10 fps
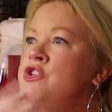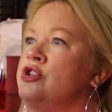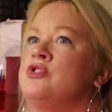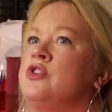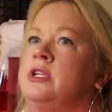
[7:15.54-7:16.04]

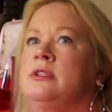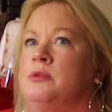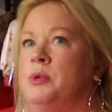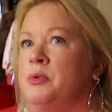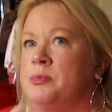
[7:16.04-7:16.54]

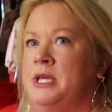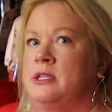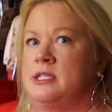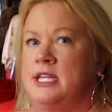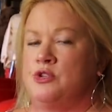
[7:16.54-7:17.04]
children, we would be
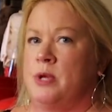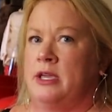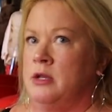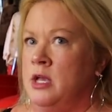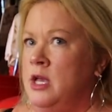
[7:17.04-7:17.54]
in the station
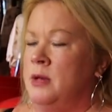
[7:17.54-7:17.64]
wagon.